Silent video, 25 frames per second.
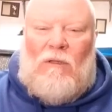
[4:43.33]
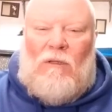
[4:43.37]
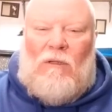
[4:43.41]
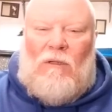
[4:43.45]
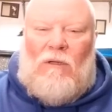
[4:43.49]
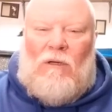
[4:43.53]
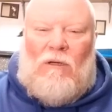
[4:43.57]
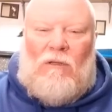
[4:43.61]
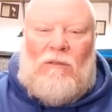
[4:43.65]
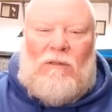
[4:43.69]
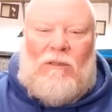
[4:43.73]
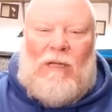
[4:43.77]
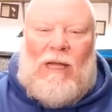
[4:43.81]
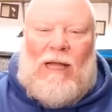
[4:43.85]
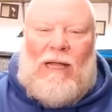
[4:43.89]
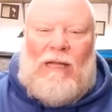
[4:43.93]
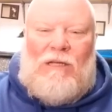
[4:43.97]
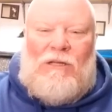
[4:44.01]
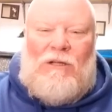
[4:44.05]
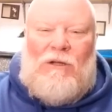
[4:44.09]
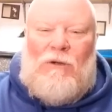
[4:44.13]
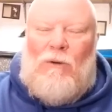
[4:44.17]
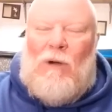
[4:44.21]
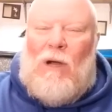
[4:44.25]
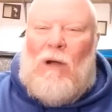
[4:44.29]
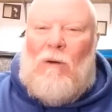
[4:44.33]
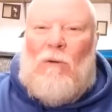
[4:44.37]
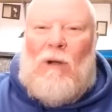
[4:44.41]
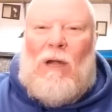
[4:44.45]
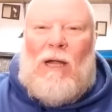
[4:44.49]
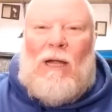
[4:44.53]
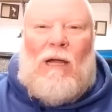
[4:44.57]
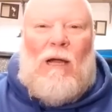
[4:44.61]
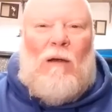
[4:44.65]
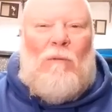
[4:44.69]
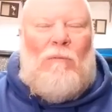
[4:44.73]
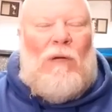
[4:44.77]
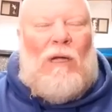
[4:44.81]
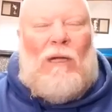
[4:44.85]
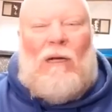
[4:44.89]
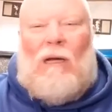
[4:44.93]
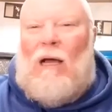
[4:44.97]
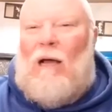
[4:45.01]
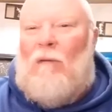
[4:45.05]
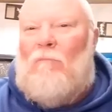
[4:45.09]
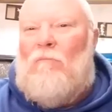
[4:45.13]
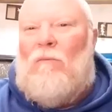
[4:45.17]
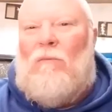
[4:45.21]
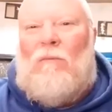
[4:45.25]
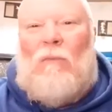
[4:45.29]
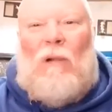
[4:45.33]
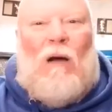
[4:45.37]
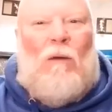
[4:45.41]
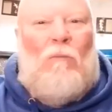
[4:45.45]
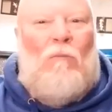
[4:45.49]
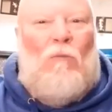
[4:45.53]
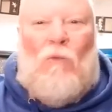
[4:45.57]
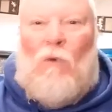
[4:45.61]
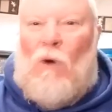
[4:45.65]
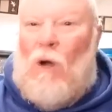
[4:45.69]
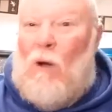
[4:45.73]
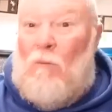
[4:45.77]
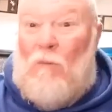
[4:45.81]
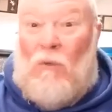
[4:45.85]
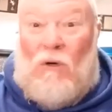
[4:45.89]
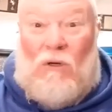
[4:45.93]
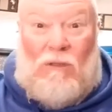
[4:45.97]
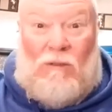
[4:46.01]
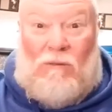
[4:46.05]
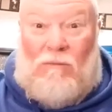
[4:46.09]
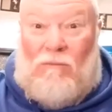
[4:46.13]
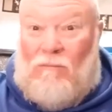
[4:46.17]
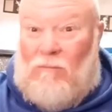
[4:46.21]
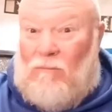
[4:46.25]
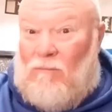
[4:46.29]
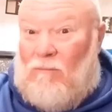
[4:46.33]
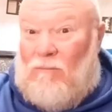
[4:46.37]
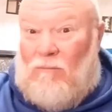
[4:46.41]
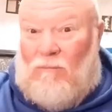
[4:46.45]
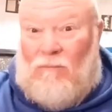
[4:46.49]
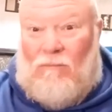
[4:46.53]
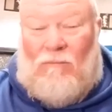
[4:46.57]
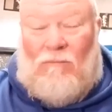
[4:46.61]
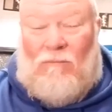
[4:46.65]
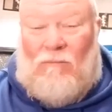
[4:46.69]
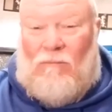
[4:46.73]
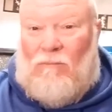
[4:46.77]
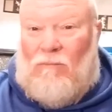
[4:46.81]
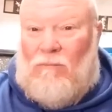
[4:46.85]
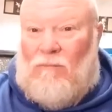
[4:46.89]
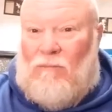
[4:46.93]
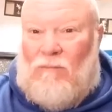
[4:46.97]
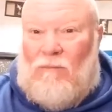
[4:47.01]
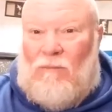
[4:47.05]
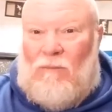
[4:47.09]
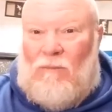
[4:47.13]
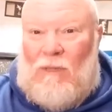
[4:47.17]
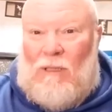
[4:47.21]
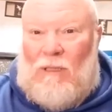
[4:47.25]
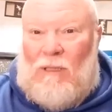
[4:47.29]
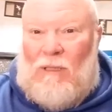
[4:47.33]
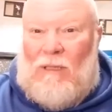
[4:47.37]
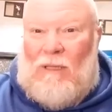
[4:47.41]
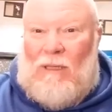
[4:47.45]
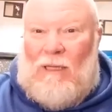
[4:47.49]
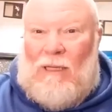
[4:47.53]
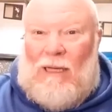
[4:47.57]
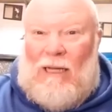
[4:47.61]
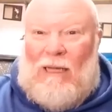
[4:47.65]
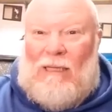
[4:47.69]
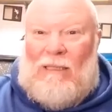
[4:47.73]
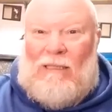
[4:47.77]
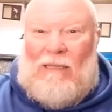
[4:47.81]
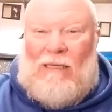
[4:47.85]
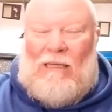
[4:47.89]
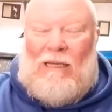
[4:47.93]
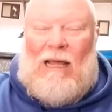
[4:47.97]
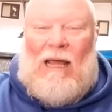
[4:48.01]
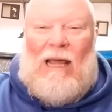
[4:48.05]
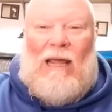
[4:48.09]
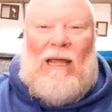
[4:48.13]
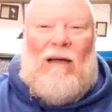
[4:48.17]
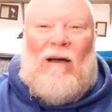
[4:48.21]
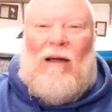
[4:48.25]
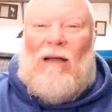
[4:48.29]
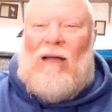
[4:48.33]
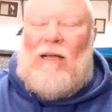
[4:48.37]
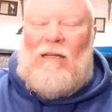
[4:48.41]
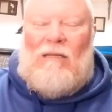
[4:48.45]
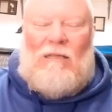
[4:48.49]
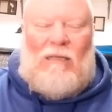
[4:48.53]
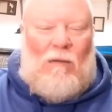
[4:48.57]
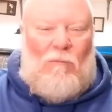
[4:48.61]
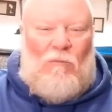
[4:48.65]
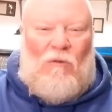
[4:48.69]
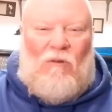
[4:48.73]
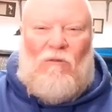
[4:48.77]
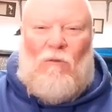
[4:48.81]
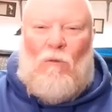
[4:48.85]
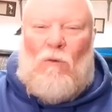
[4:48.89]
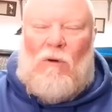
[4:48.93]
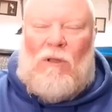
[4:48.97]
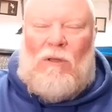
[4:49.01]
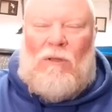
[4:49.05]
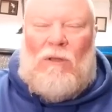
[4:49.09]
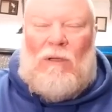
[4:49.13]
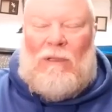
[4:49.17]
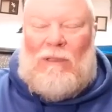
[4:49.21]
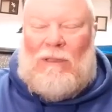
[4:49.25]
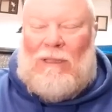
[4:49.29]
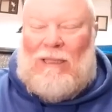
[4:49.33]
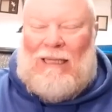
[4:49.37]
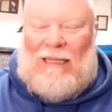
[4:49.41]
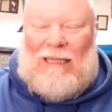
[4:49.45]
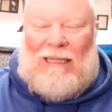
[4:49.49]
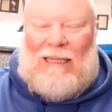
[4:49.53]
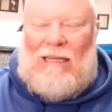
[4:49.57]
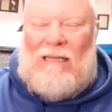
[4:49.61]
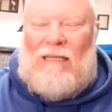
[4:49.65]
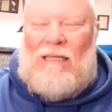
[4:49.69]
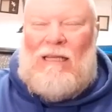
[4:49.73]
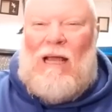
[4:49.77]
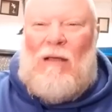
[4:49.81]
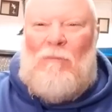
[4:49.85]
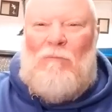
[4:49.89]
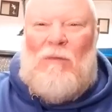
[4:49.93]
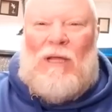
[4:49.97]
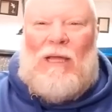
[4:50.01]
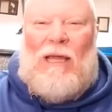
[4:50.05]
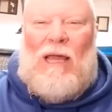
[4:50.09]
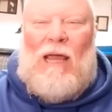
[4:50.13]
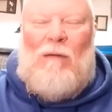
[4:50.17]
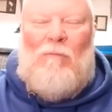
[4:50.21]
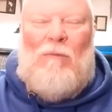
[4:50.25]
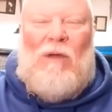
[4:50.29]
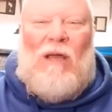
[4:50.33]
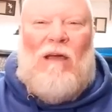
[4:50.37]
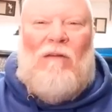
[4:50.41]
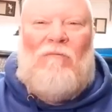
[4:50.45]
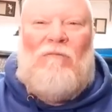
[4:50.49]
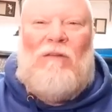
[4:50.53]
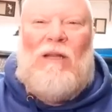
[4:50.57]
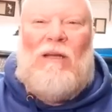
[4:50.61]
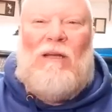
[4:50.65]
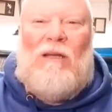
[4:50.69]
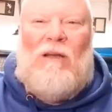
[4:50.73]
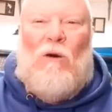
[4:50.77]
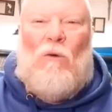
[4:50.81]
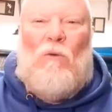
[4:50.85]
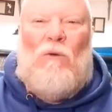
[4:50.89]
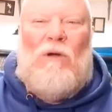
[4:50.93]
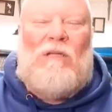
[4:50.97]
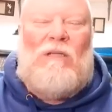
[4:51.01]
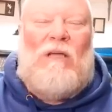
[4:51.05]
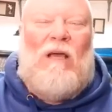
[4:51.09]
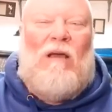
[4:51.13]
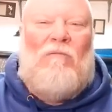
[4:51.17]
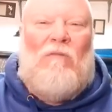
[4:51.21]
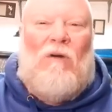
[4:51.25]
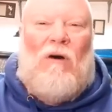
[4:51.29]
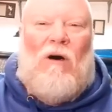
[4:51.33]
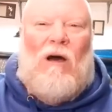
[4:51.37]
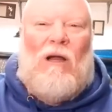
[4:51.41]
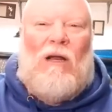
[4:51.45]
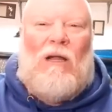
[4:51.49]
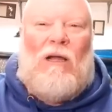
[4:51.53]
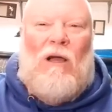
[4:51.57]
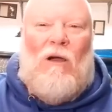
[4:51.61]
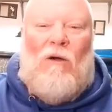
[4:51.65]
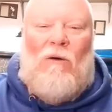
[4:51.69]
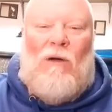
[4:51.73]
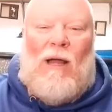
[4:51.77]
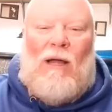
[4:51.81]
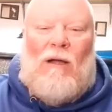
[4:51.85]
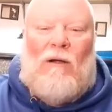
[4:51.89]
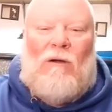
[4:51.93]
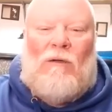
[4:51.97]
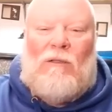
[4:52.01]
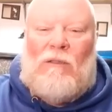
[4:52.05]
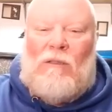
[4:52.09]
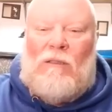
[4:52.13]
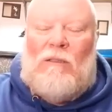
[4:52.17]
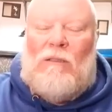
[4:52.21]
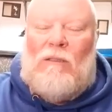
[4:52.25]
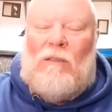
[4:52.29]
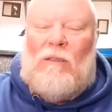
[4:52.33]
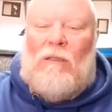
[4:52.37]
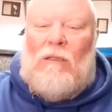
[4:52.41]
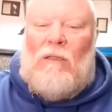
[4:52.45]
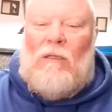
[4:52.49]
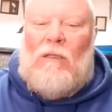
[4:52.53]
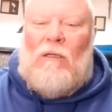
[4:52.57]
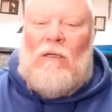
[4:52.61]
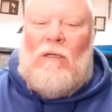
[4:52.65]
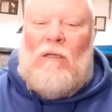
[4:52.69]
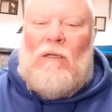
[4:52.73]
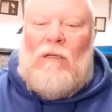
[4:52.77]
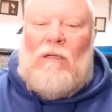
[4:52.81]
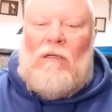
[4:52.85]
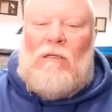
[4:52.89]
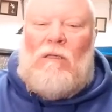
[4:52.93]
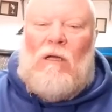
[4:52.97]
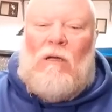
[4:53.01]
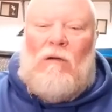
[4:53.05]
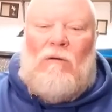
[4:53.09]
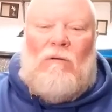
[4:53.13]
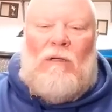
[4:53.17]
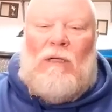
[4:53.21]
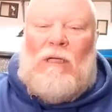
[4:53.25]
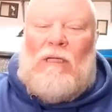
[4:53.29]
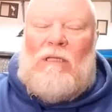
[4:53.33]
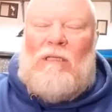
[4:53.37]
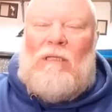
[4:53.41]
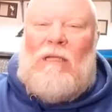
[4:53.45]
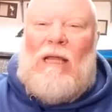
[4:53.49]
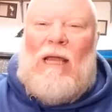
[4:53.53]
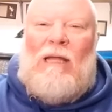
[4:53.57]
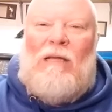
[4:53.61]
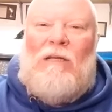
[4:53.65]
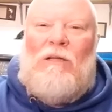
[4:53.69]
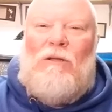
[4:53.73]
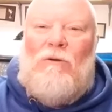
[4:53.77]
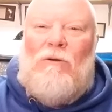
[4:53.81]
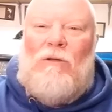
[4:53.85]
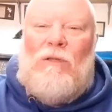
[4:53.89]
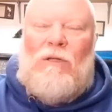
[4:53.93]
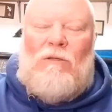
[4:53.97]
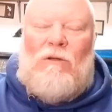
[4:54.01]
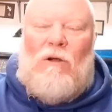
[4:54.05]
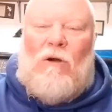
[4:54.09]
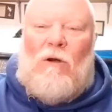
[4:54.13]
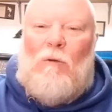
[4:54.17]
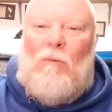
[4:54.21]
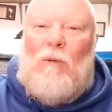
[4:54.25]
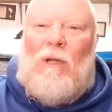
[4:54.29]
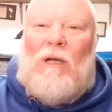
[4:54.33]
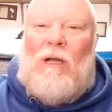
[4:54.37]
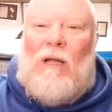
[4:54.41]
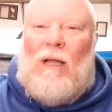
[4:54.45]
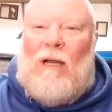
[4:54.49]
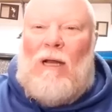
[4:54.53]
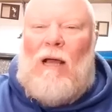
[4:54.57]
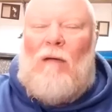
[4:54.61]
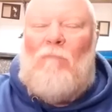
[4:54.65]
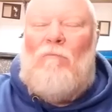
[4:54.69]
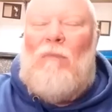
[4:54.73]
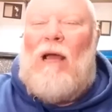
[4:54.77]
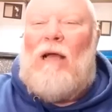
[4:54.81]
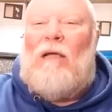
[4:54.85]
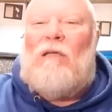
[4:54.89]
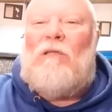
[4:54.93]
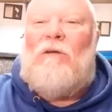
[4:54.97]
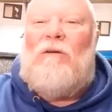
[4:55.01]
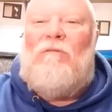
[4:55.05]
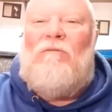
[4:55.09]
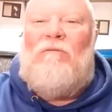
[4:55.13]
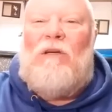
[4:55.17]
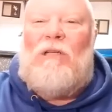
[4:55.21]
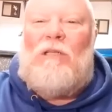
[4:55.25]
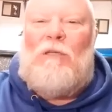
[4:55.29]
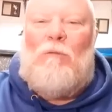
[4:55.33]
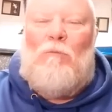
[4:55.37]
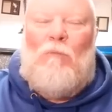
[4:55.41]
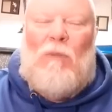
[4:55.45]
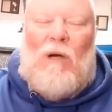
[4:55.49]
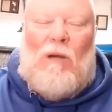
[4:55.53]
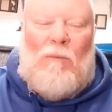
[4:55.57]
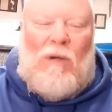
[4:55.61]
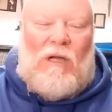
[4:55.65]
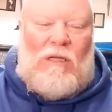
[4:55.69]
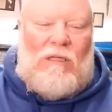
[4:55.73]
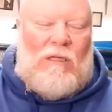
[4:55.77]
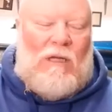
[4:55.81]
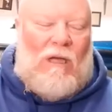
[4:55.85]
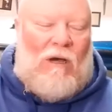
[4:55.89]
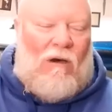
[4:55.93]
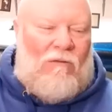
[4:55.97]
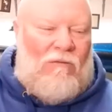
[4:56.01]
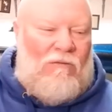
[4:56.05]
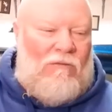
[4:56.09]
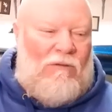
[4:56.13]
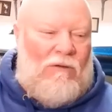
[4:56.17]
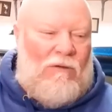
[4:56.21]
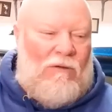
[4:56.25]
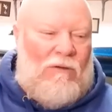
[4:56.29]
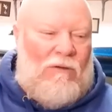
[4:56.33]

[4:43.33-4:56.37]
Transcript: On day two, I wake up and I'm I'm rumbling. And today, like I said before, this time the KBF didn't always have a lot of co-anglers. So it's day two of the tournament, and I'm actually fishing by myself.